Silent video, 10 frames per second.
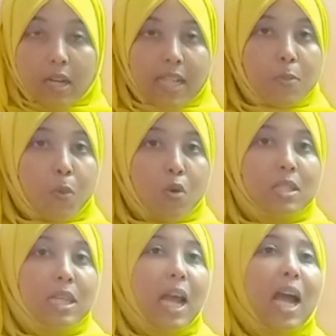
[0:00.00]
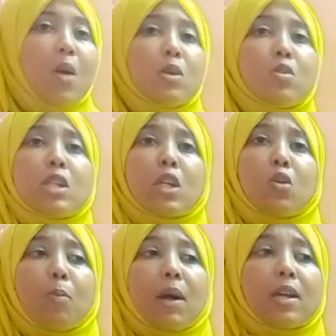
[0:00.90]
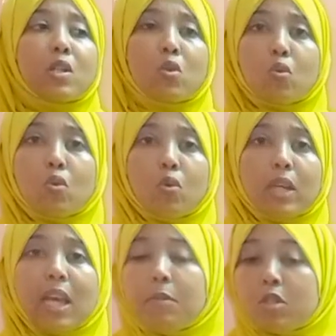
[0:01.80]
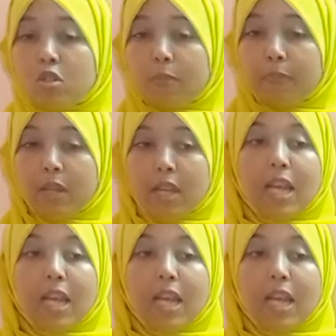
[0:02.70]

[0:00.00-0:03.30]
Let's pause there. I want to take you back to chemistry.